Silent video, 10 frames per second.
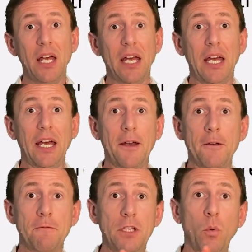
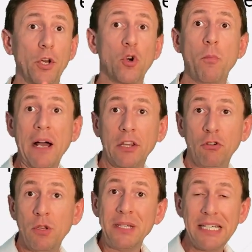You want to go back
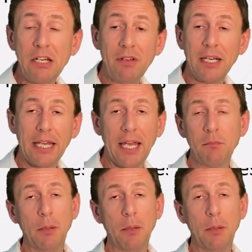through the material again.